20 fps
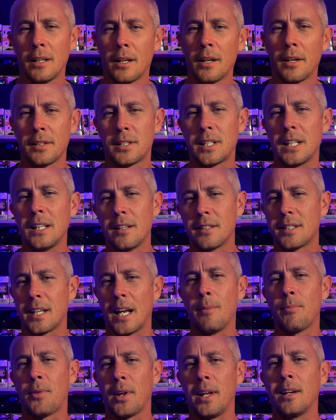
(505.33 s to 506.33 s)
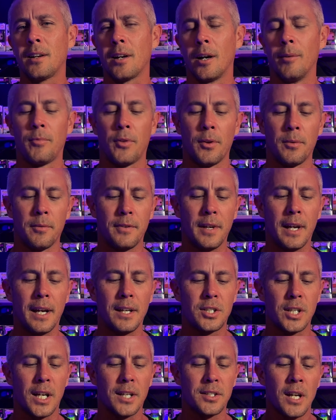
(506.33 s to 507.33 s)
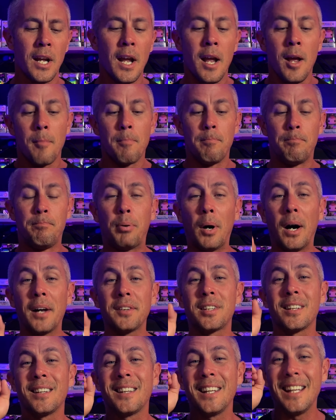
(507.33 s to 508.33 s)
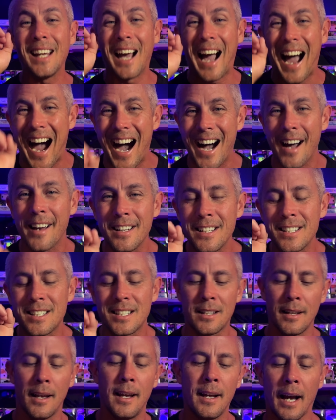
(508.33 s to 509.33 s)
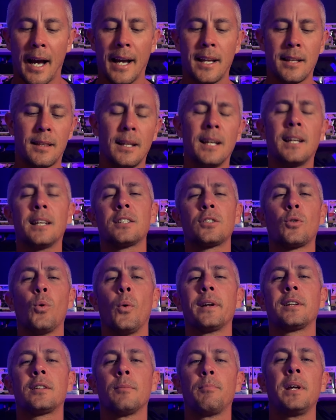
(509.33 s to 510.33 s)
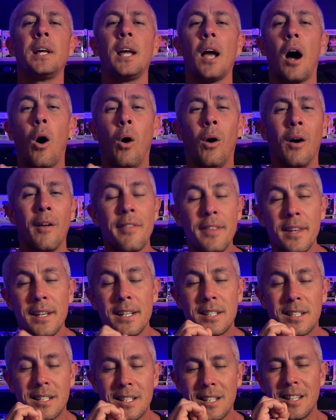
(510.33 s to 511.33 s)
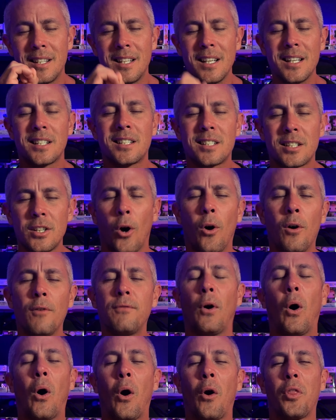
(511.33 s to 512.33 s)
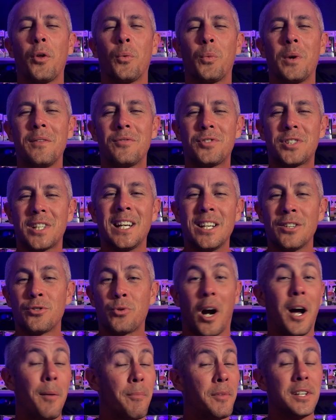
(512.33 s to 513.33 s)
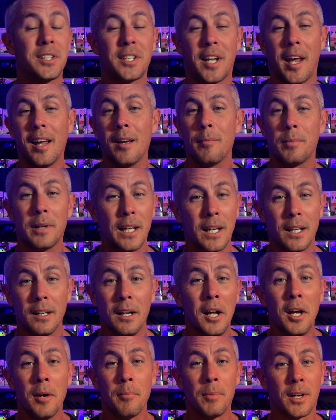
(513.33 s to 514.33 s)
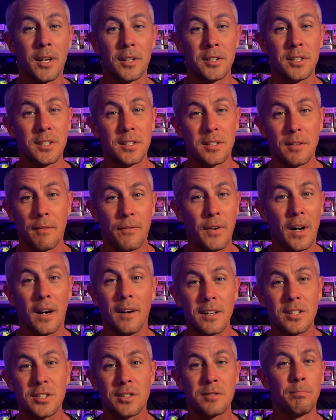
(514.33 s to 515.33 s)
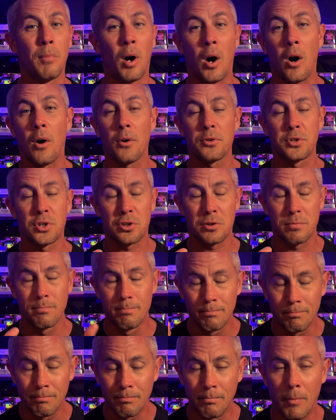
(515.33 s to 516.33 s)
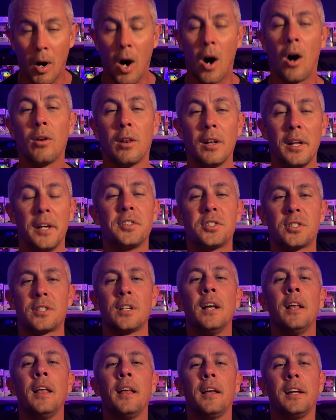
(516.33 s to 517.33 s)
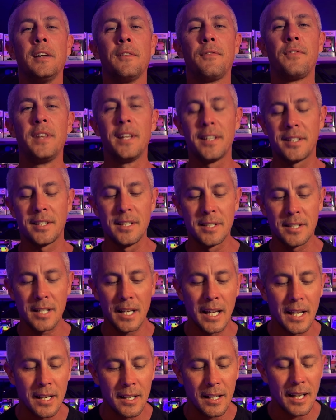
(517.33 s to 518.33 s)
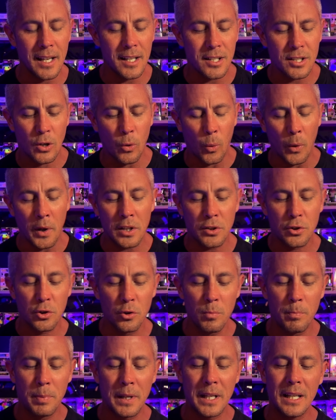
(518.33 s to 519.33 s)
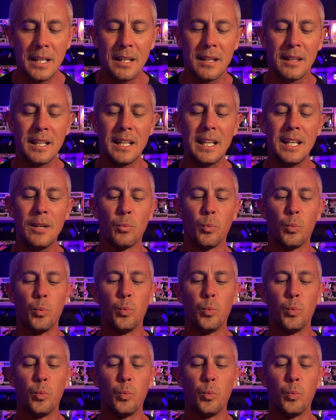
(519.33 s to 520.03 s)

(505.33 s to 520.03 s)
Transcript: of going to see the same thing come from the VHS, but the hottest thing I think is going to be on this so far that we've seen drop. This can't be it because this is a very small list. If this is it, is going to be the